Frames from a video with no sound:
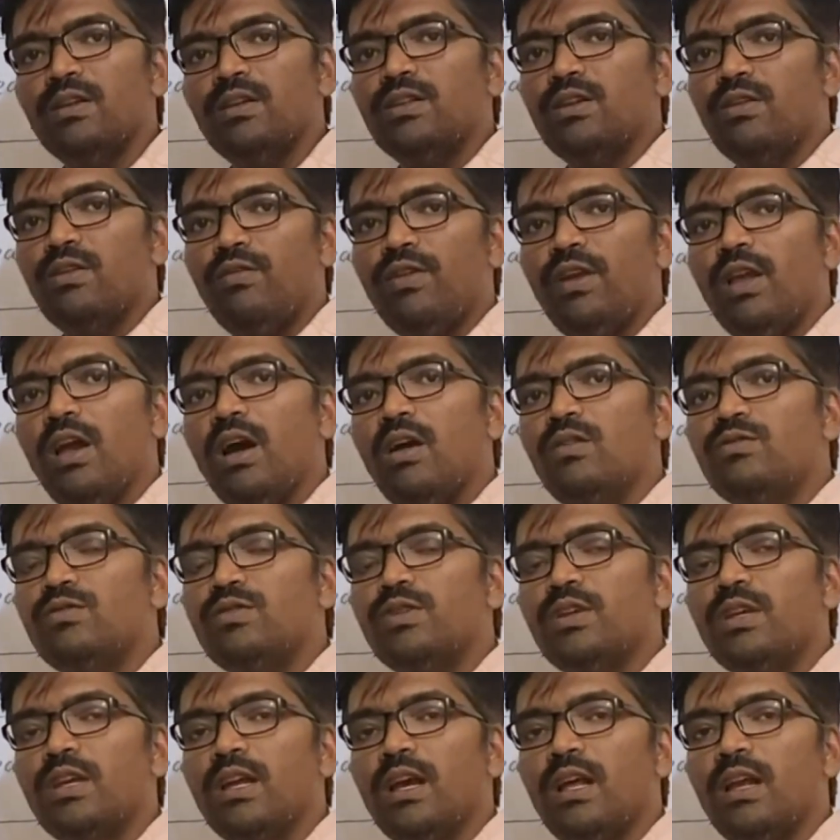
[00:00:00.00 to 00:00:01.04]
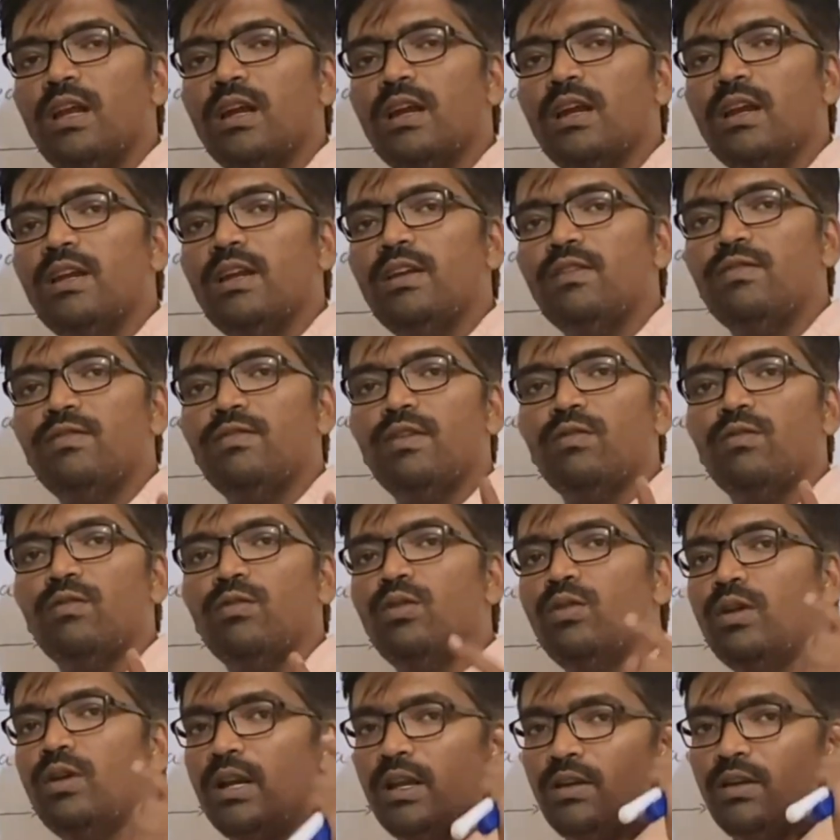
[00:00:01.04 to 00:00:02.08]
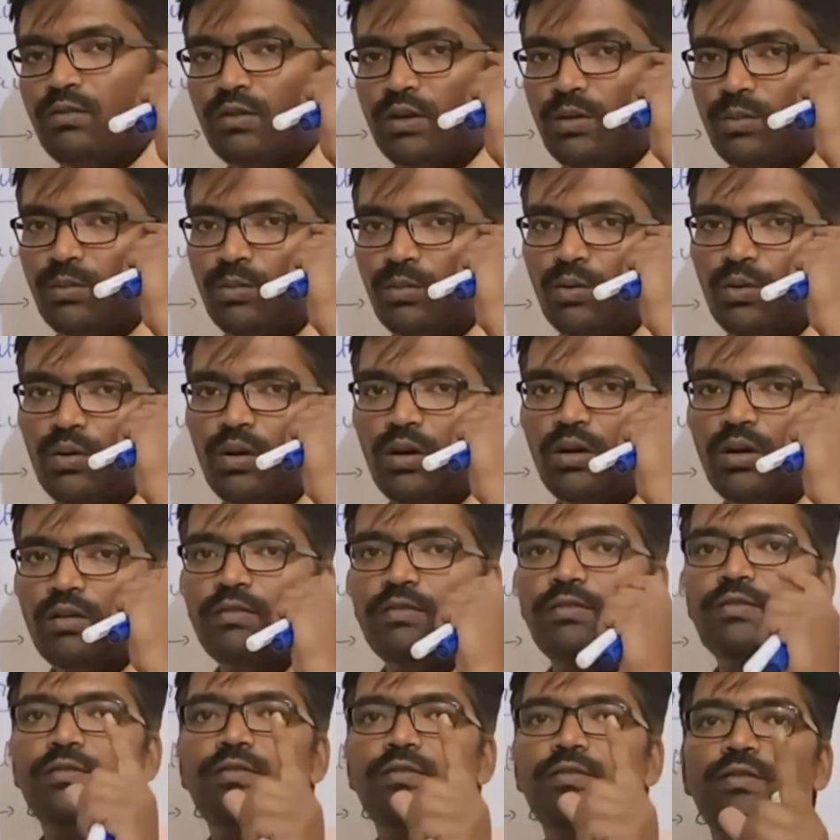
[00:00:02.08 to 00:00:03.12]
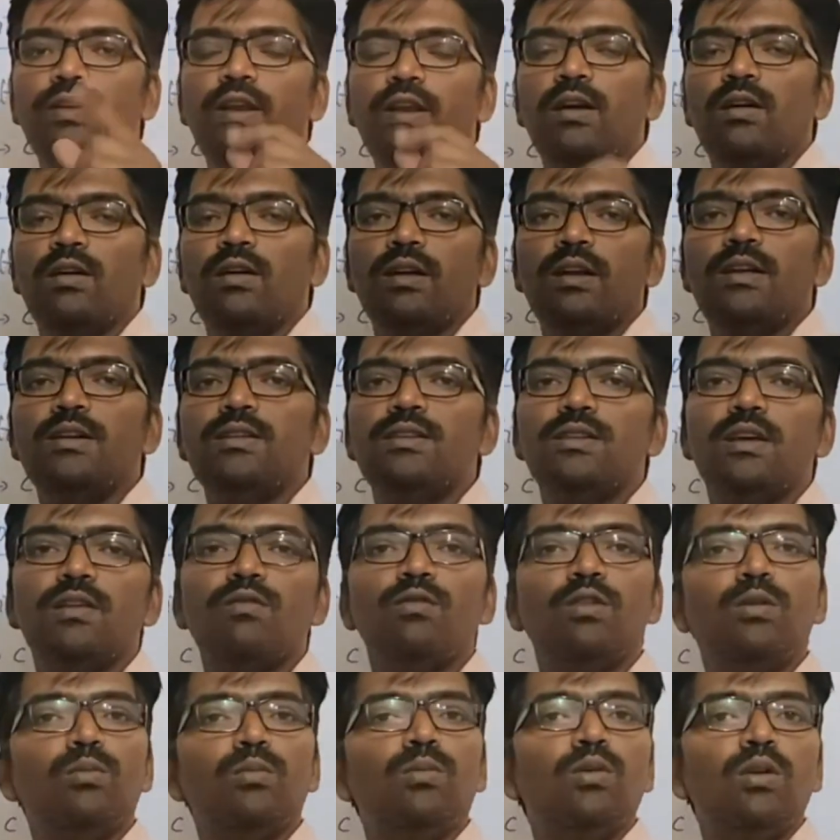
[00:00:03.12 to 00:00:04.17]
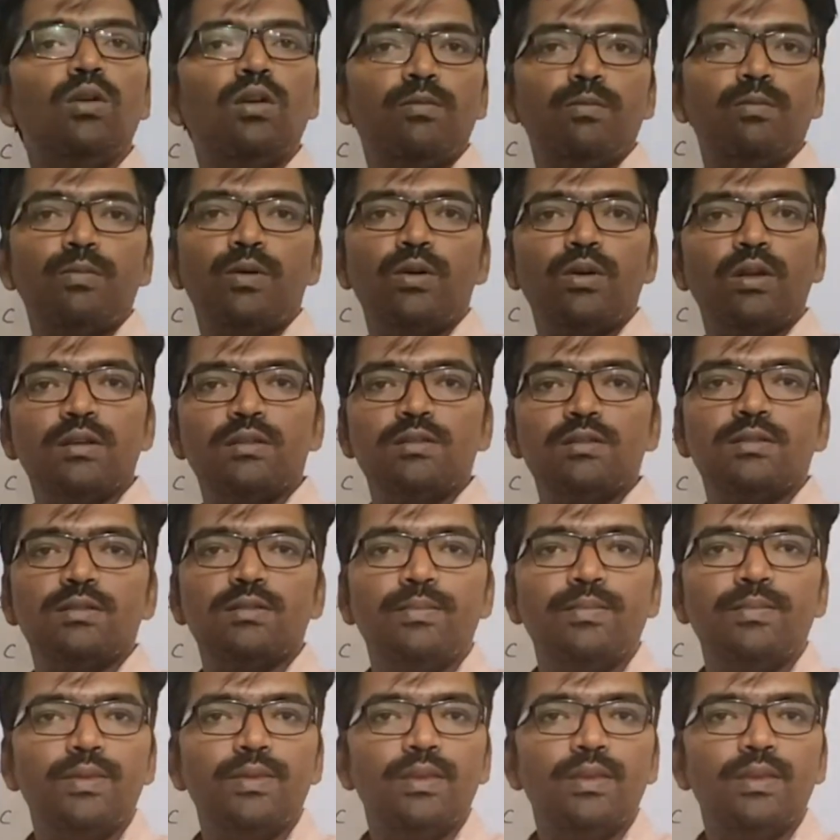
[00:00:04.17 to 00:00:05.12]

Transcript: so we have to calculate for only 1 mole of reactants or 1 mole of products.